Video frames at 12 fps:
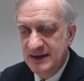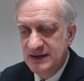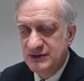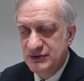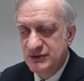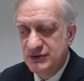
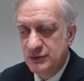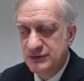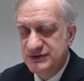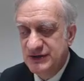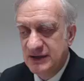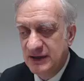
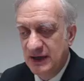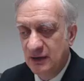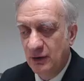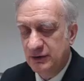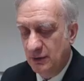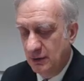introducing a
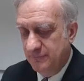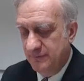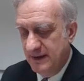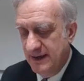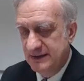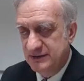lot of
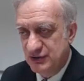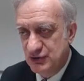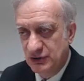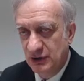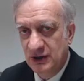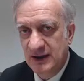
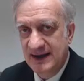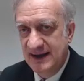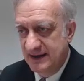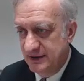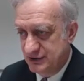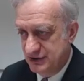additional
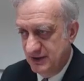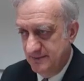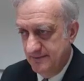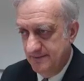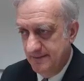energy.